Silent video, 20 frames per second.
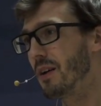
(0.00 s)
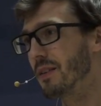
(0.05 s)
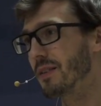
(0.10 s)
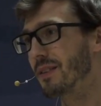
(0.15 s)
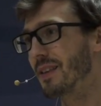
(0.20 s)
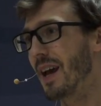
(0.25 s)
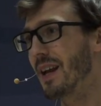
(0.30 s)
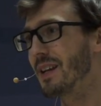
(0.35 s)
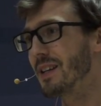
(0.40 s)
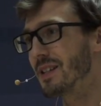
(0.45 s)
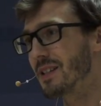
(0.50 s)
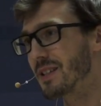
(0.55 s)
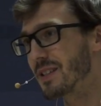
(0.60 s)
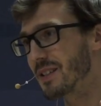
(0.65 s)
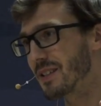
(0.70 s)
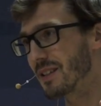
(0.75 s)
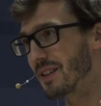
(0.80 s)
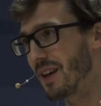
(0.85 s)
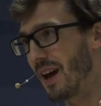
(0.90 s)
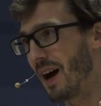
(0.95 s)
That
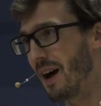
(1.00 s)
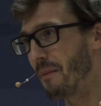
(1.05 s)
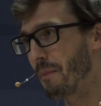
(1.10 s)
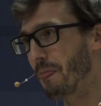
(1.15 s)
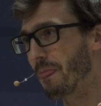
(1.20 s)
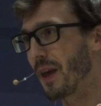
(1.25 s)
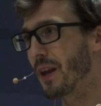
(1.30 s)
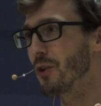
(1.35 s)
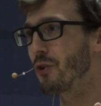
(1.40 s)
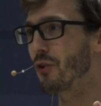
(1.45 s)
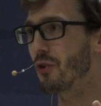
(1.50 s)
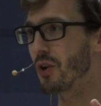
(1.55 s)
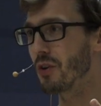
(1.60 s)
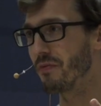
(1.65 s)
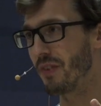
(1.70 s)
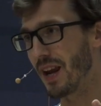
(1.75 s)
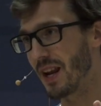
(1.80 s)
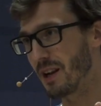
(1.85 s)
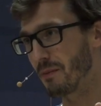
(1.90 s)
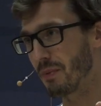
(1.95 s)
is, then you're
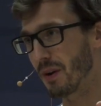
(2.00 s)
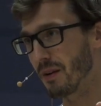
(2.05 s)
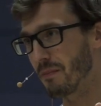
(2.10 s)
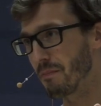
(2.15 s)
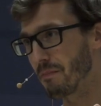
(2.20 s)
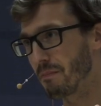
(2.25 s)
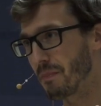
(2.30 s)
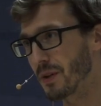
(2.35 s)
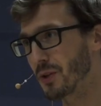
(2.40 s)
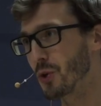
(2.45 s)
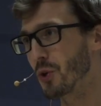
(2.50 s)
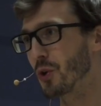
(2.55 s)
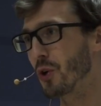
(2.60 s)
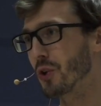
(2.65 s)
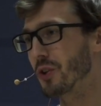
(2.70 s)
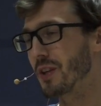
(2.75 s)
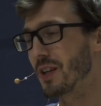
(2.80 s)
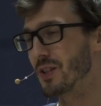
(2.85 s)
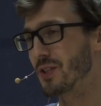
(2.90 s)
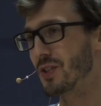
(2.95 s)
available, but you're
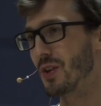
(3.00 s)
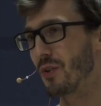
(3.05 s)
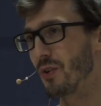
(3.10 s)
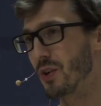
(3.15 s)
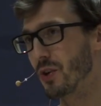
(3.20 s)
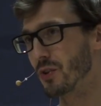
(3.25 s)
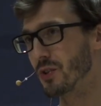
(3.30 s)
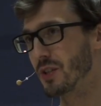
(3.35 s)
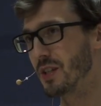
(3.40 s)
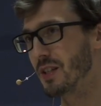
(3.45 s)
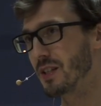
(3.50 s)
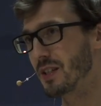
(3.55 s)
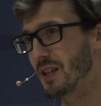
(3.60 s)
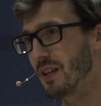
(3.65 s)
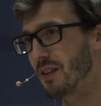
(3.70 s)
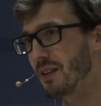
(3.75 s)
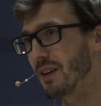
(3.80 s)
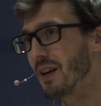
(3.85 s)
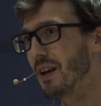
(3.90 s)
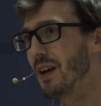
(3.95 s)
not necessarily
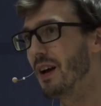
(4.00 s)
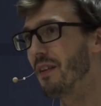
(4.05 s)
consistent.